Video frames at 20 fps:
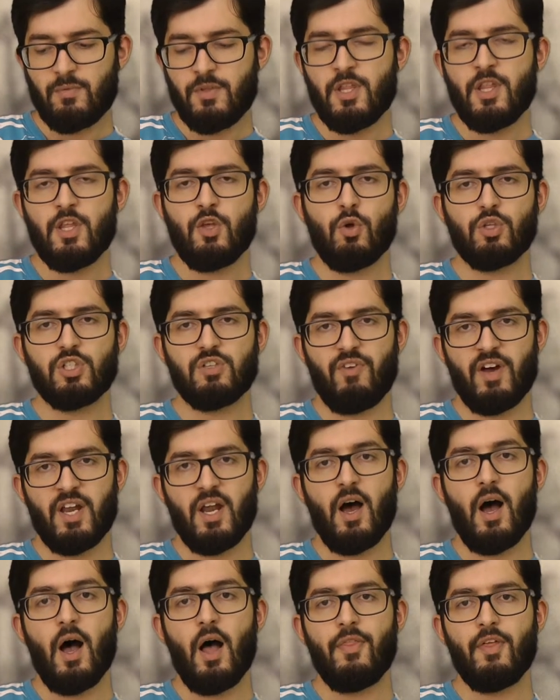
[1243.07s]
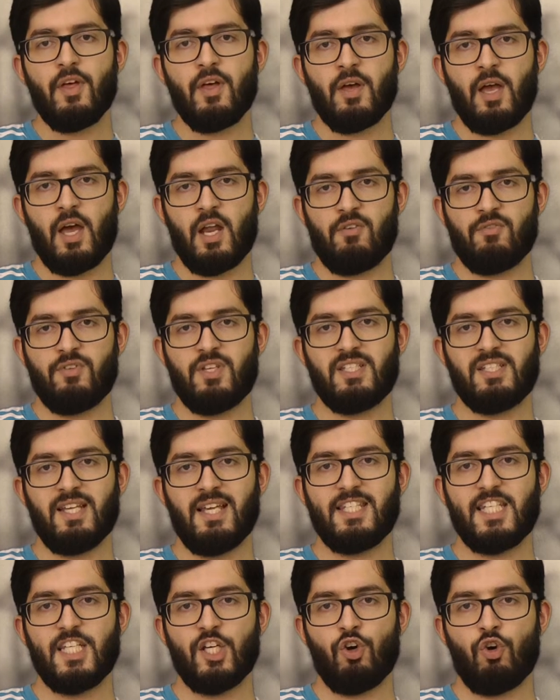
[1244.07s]
Then you also find other kind of
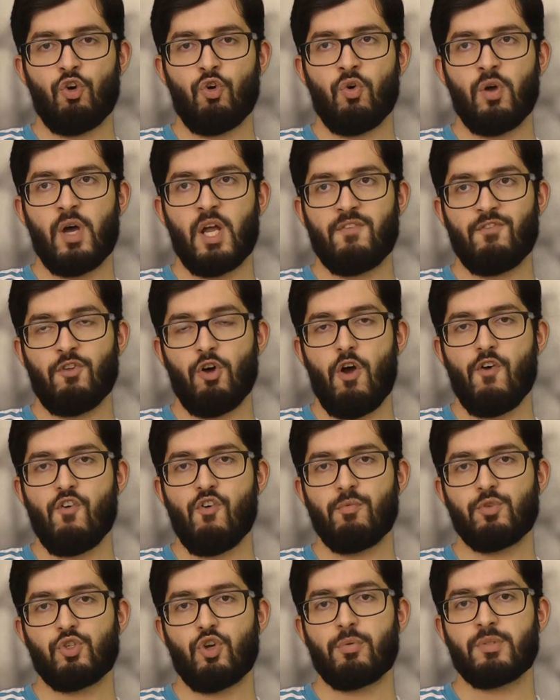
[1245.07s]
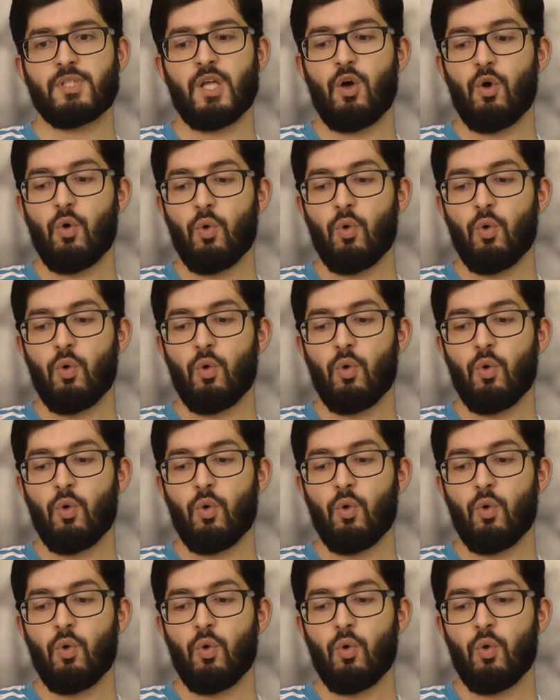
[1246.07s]
dissenting or kind of non-conformist groups that